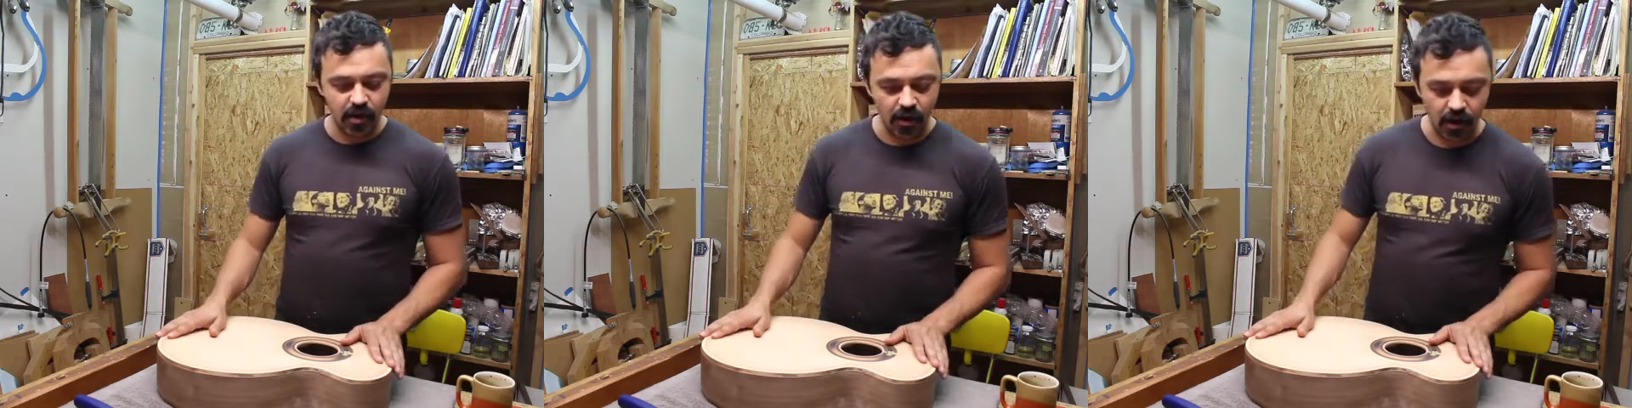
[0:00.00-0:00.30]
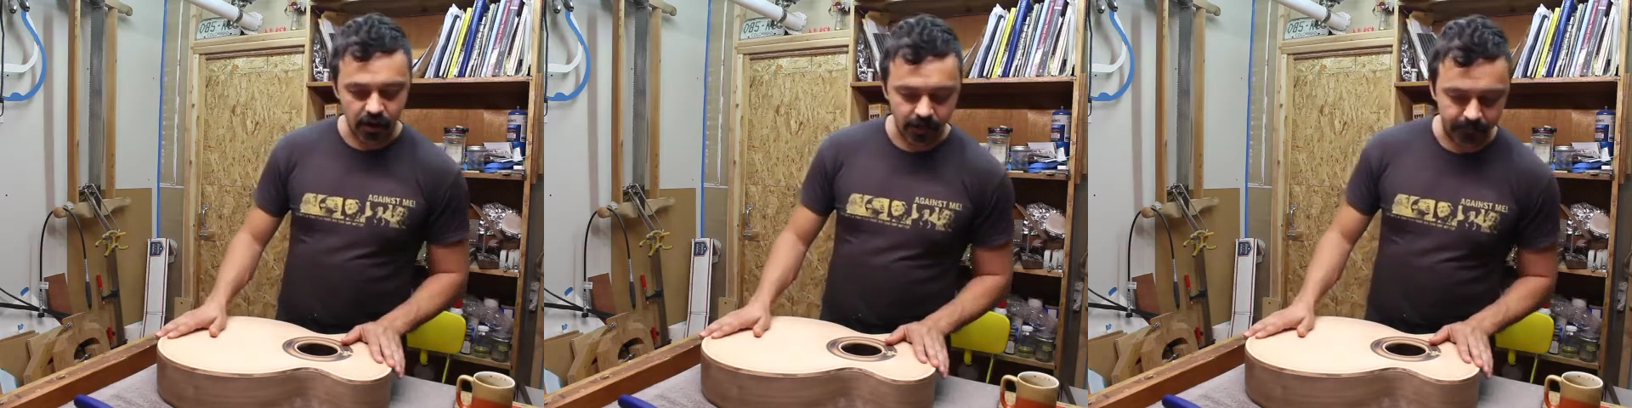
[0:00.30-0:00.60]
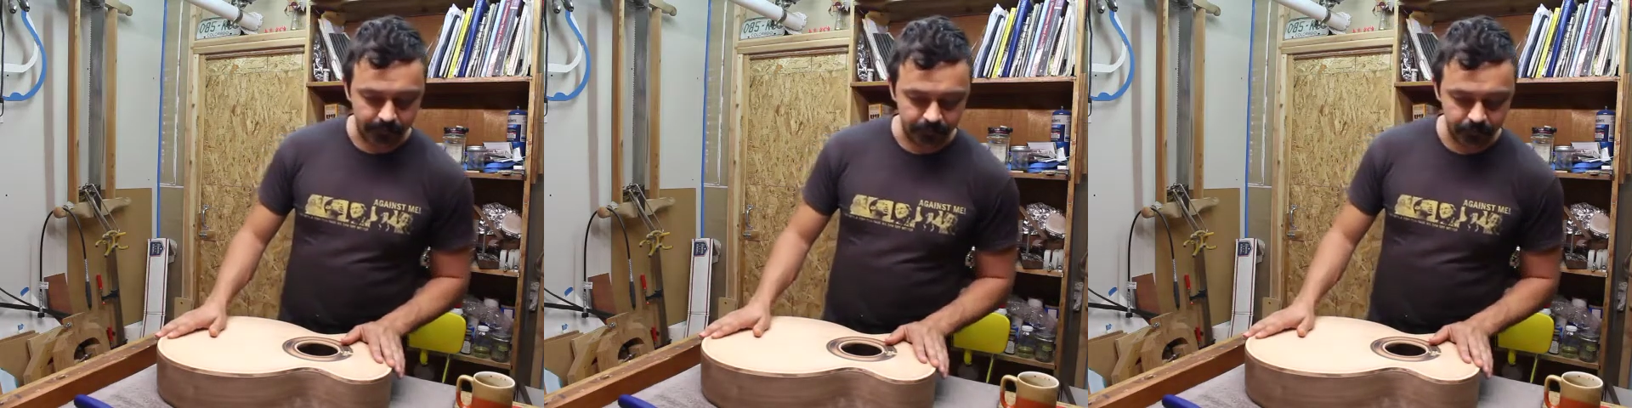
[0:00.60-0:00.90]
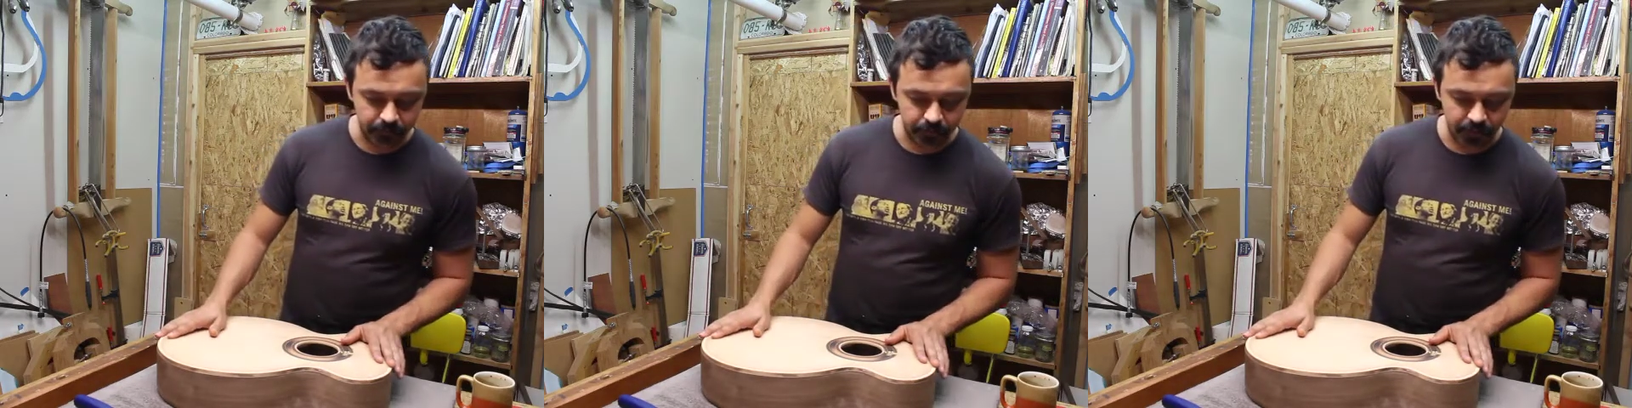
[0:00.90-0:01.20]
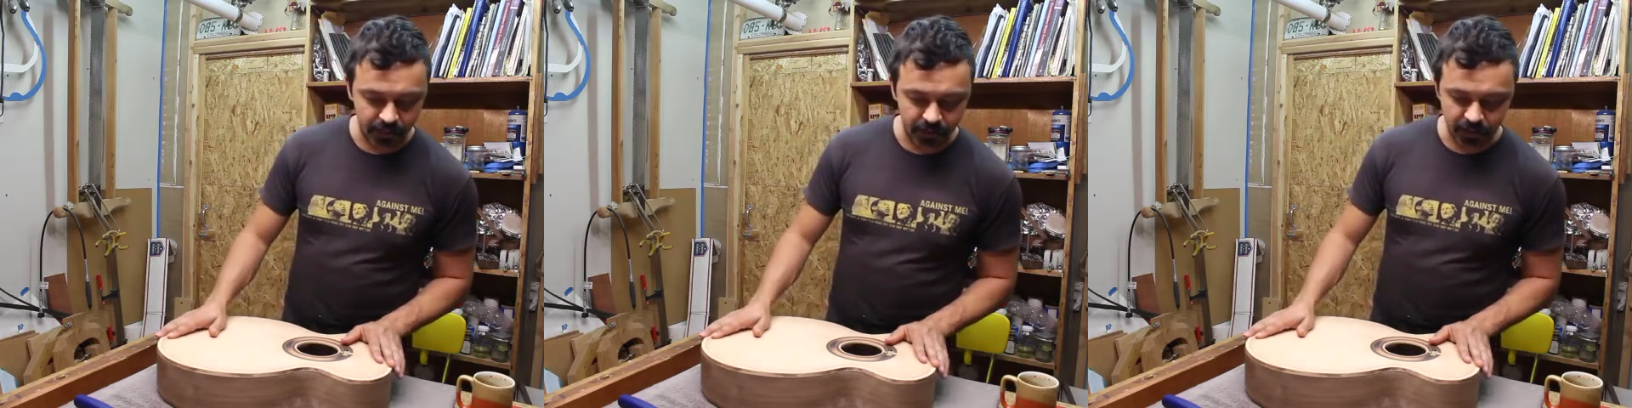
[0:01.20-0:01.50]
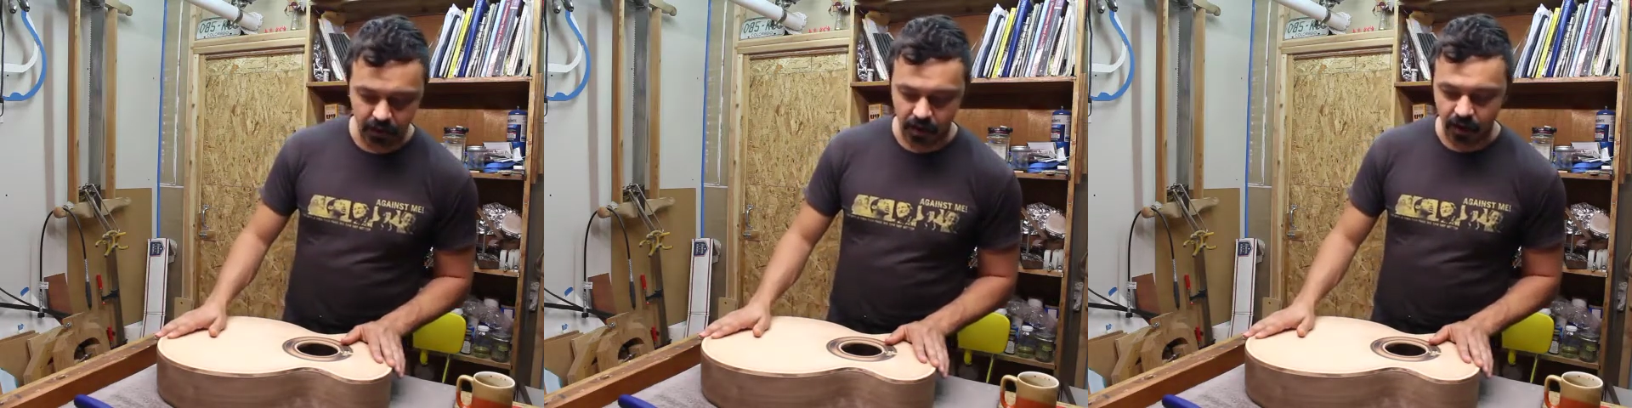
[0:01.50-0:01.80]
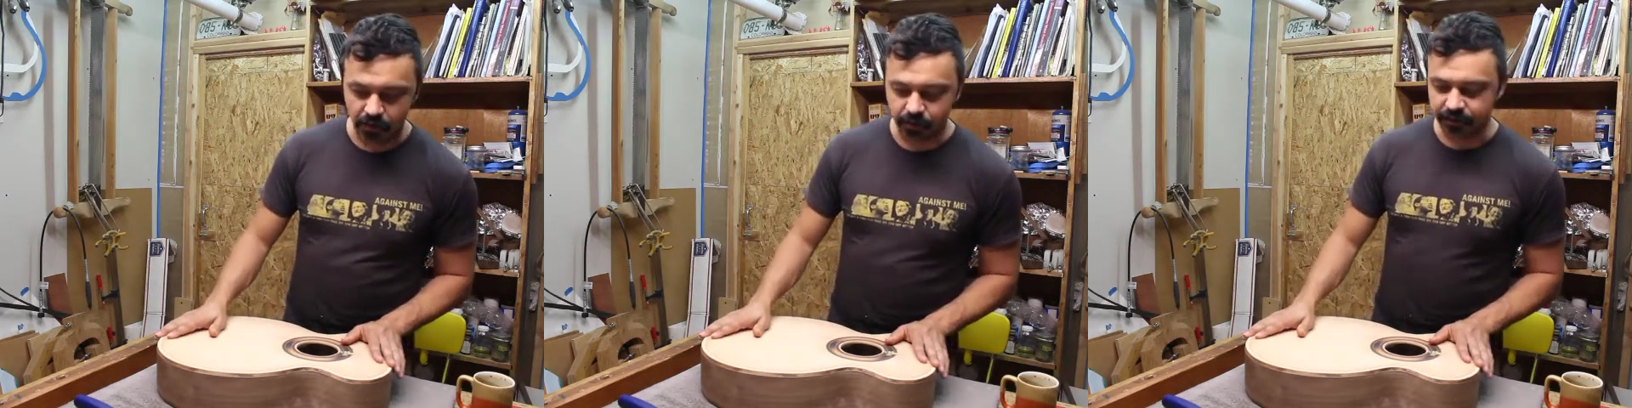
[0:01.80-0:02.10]
I
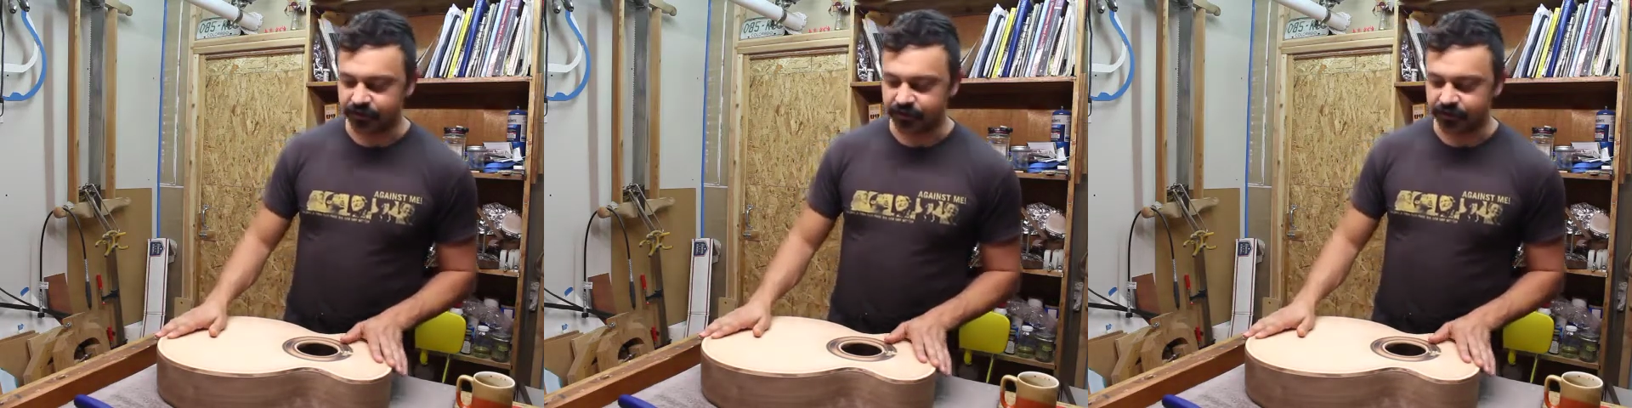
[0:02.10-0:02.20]
want